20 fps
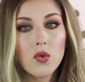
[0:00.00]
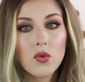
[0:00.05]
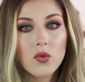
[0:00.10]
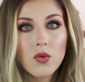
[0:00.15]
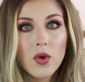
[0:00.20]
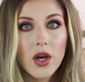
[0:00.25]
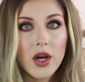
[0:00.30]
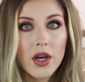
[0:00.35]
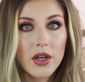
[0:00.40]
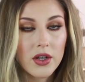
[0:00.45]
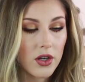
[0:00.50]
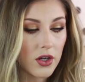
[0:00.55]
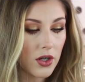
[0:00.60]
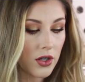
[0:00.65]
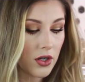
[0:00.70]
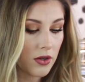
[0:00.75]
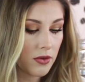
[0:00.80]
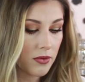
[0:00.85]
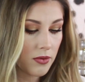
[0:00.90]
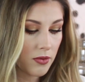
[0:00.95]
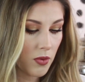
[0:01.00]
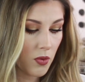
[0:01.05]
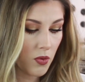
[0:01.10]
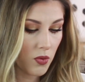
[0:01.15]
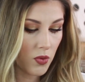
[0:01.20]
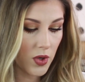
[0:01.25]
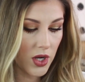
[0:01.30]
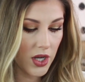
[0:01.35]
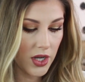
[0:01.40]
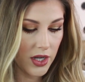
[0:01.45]
run girl,
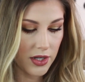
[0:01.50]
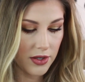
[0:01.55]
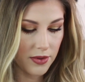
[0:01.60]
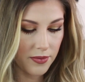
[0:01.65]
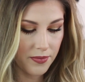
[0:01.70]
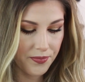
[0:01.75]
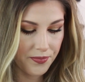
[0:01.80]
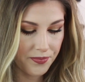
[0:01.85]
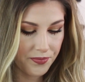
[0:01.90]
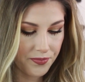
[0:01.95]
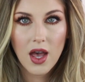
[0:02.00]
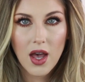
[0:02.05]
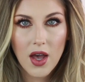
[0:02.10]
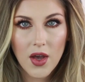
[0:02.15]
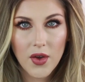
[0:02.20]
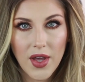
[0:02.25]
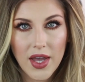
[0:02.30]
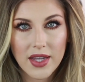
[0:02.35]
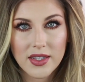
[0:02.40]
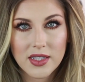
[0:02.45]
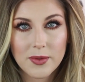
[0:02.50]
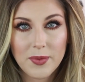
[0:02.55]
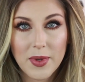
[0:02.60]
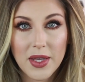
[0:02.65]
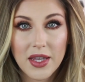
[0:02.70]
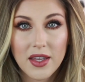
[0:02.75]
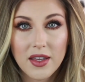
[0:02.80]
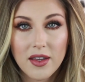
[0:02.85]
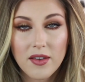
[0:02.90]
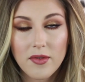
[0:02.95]
run. Okay,
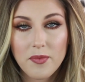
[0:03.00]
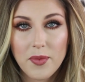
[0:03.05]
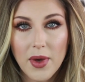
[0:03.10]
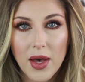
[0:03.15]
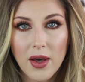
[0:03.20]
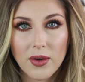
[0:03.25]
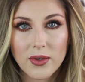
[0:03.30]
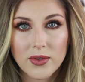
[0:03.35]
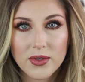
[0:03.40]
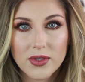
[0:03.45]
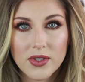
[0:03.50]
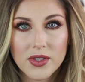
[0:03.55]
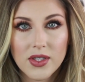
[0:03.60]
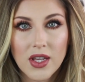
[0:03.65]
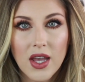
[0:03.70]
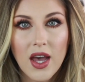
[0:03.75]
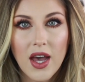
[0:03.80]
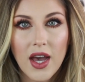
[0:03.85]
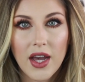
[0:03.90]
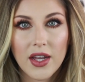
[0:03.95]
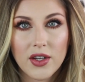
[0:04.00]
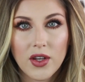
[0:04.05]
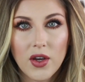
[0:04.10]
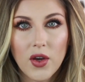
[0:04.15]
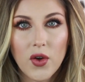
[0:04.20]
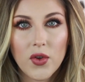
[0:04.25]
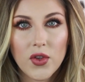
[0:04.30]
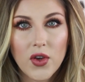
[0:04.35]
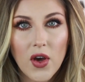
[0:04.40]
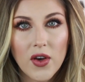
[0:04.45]
speaking of belts, I
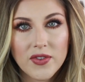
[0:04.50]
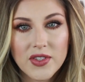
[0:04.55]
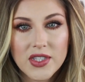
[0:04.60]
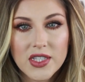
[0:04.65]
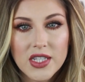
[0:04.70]
know y'all